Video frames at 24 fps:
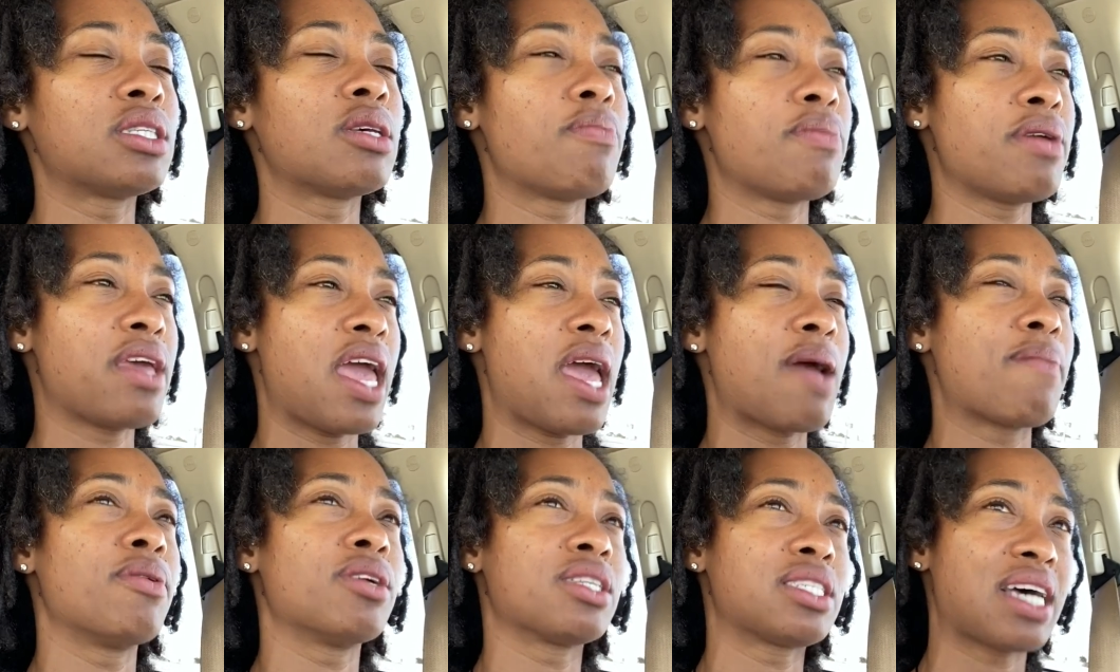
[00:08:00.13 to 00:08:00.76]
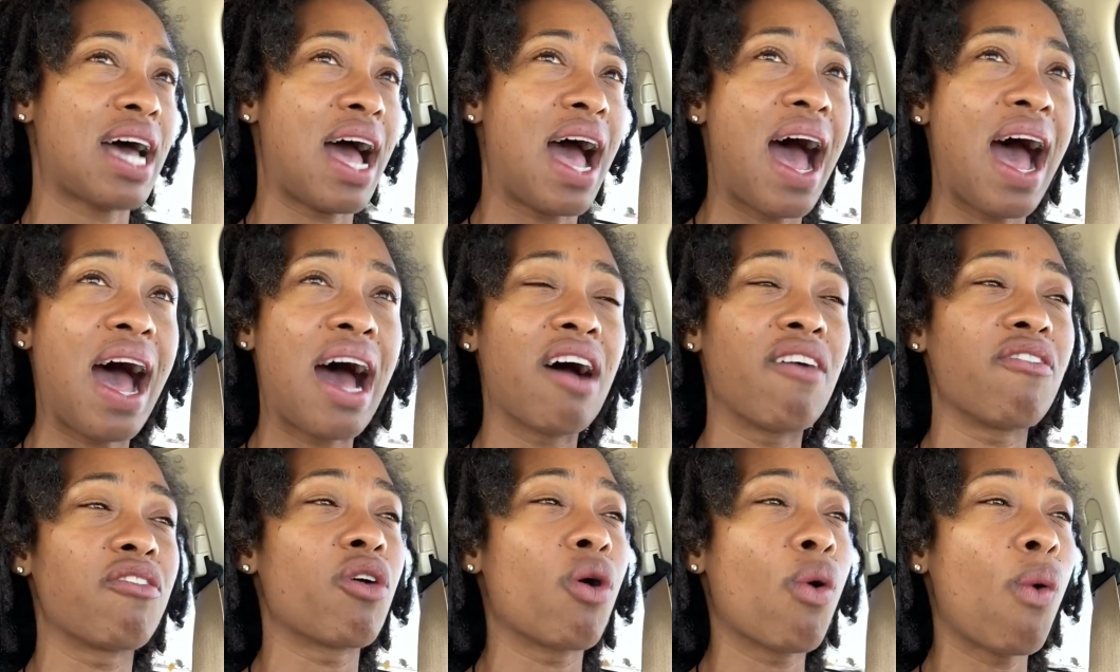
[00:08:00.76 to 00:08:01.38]
to be able to
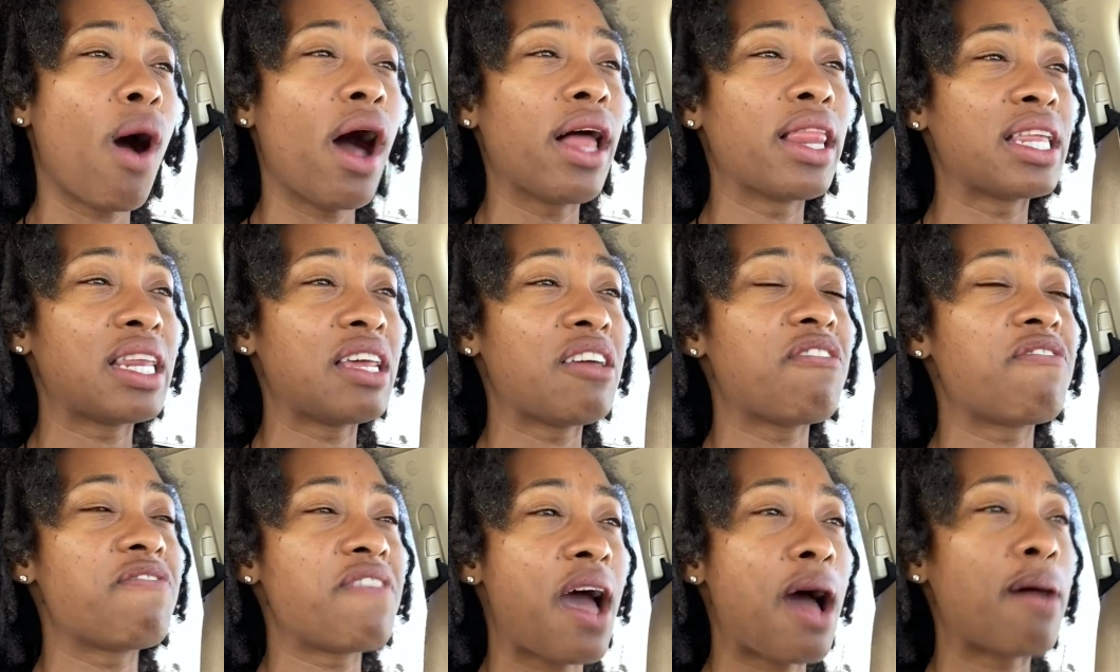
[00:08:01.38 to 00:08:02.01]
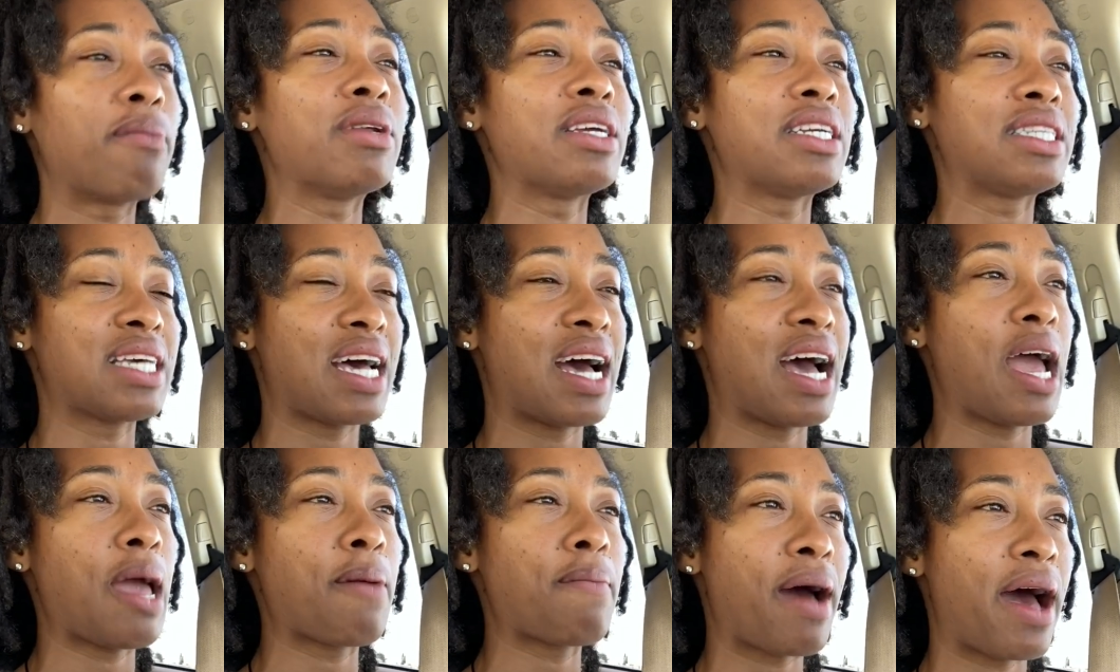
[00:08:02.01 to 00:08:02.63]
have quality family
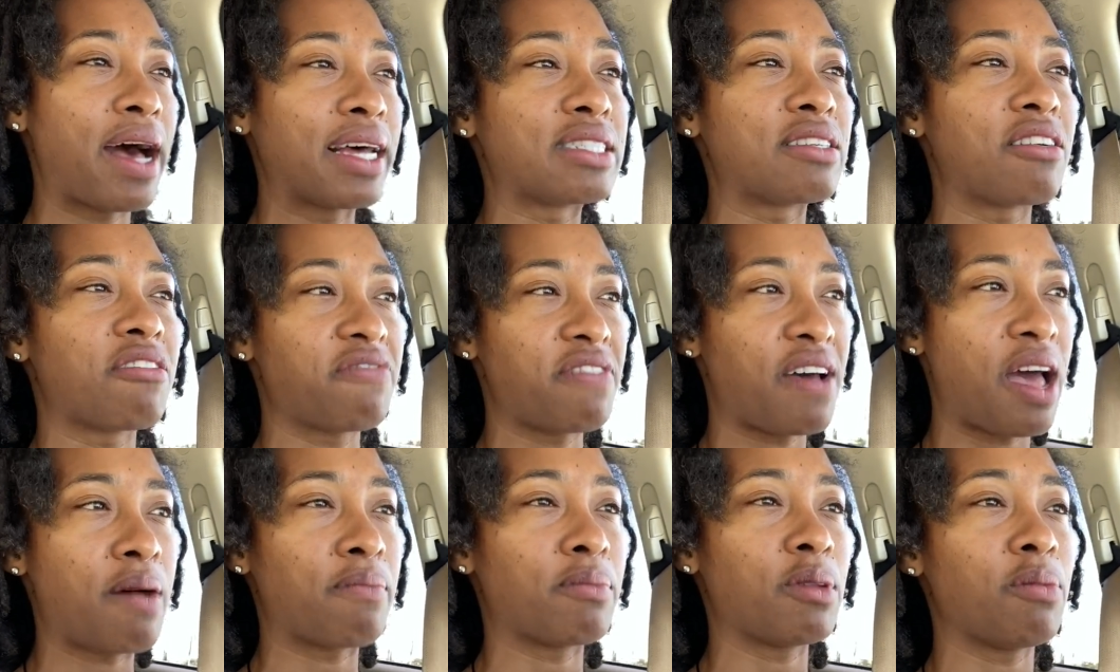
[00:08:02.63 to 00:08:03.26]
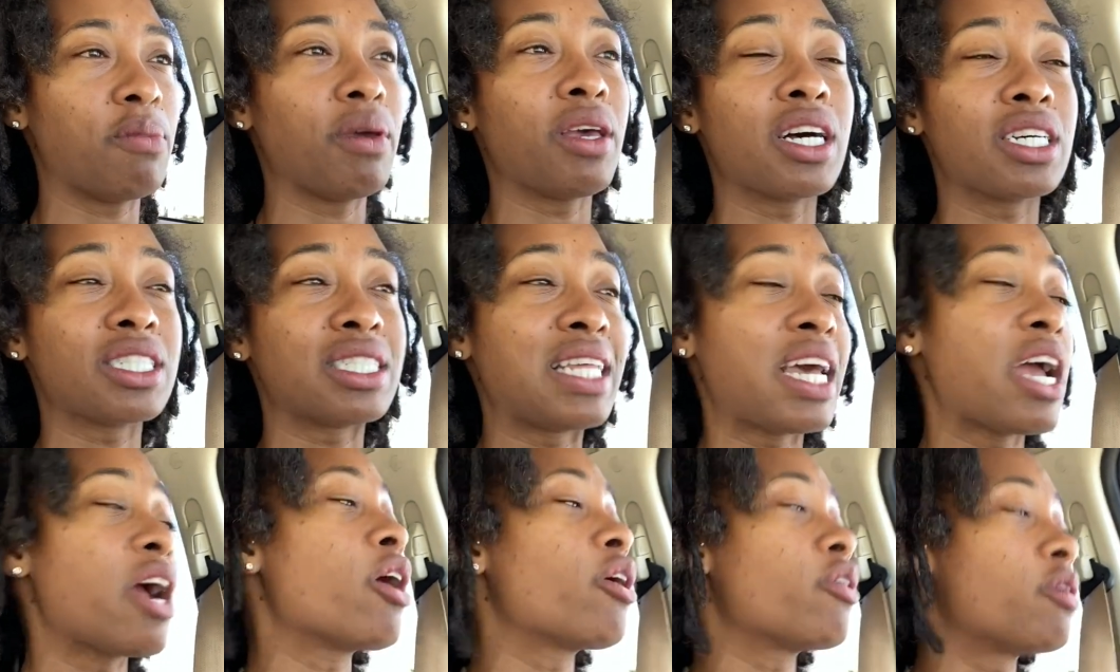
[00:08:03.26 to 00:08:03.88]
time as a family because
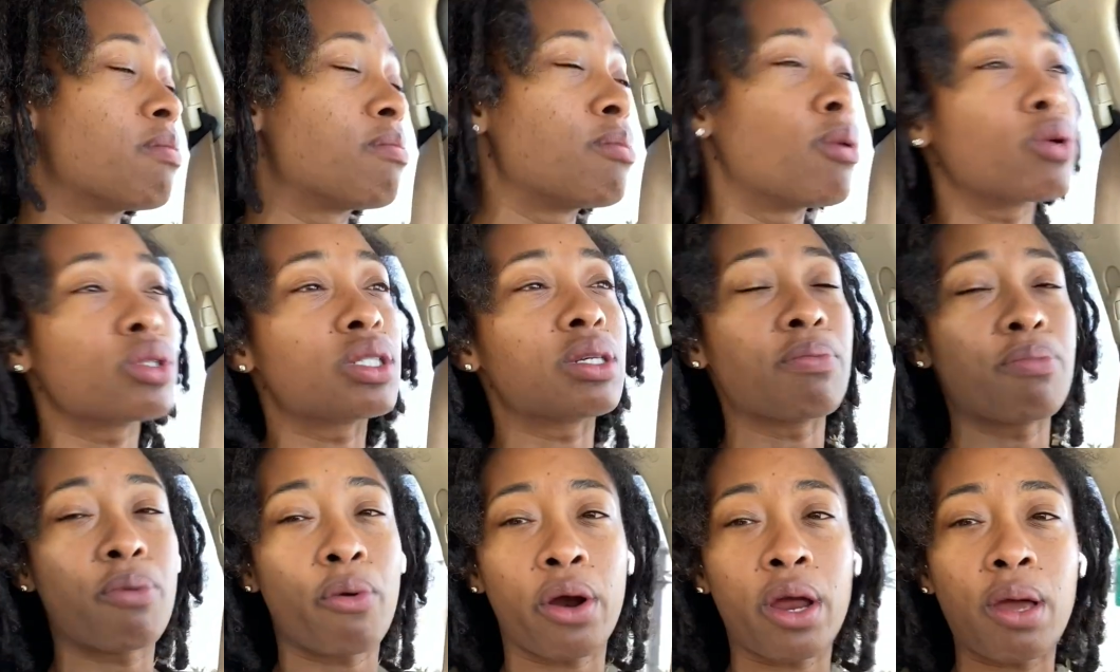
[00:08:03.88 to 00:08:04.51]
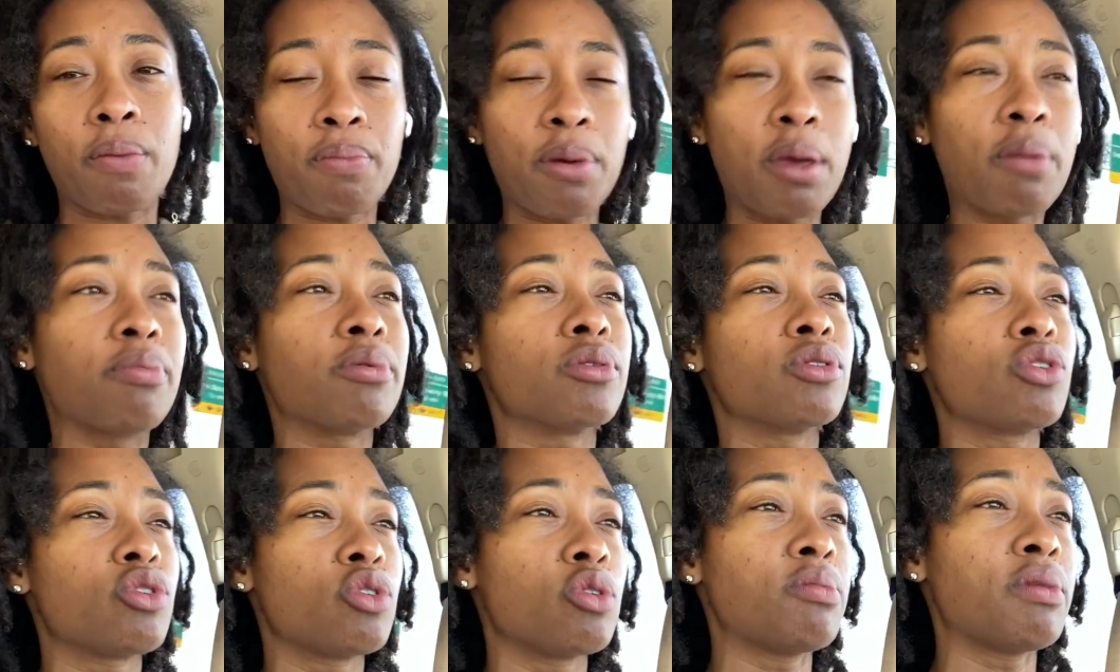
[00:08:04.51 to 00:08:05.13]
they are the most important
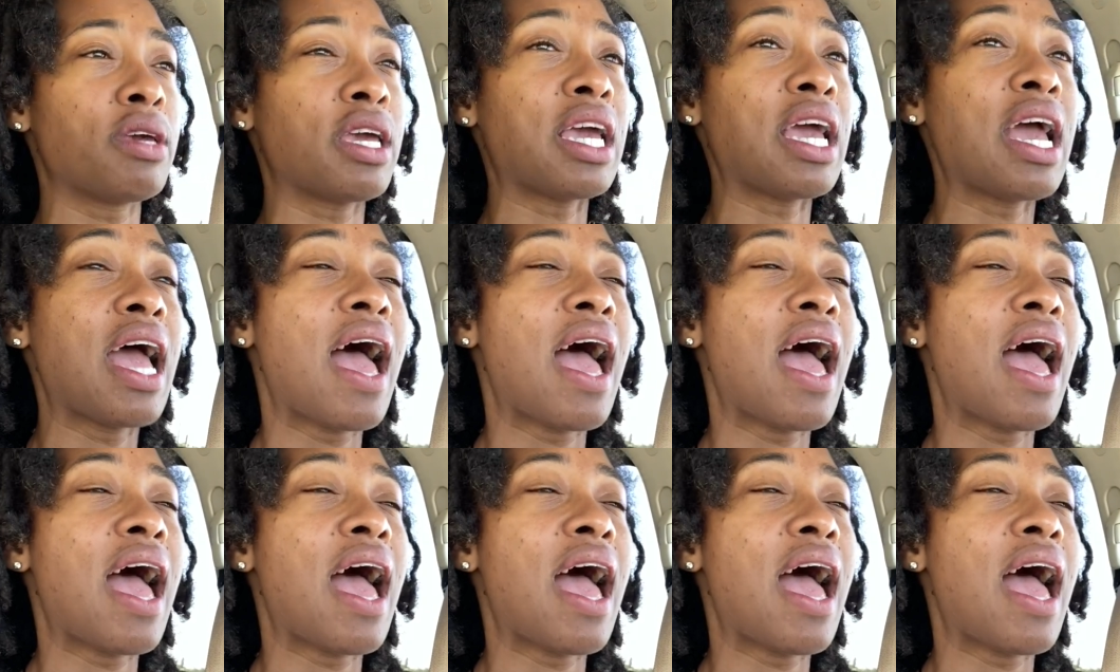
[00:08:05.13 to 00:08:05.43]
people to me.